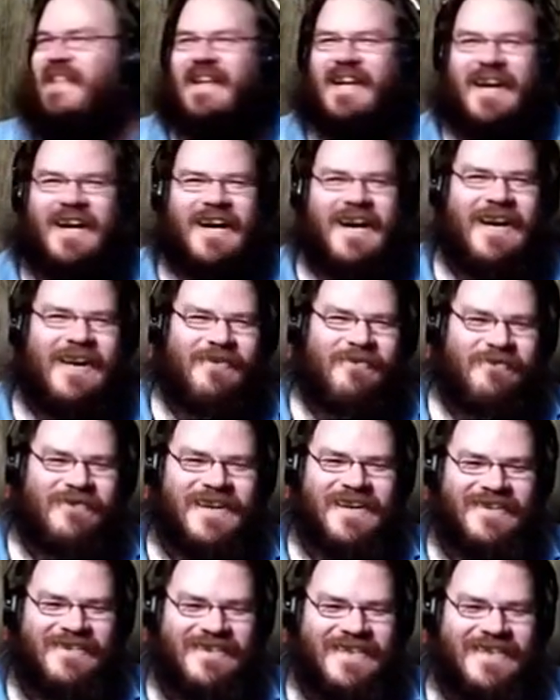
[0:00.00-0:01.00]
I
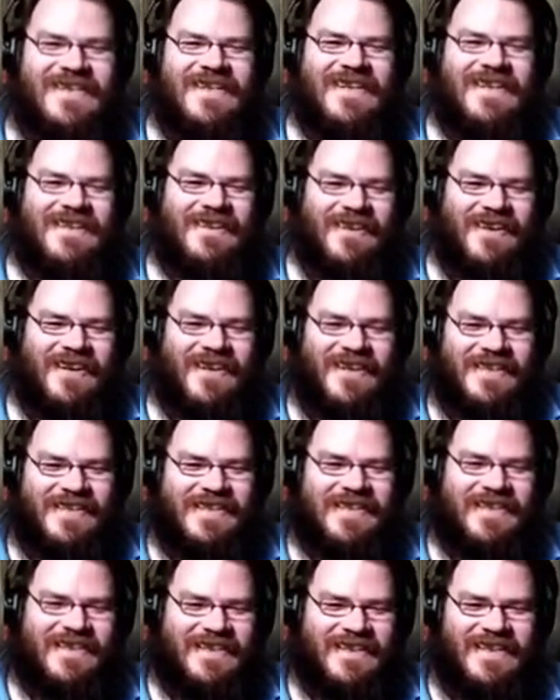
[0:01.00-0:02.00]
found it and lost
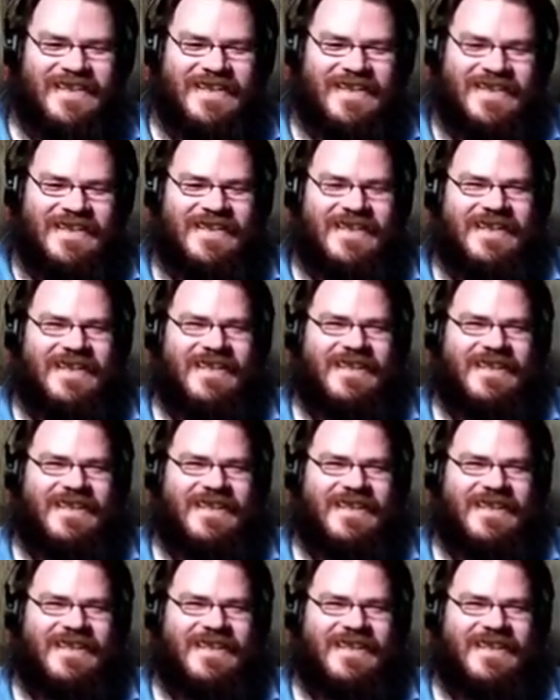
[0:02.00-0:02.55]
it again.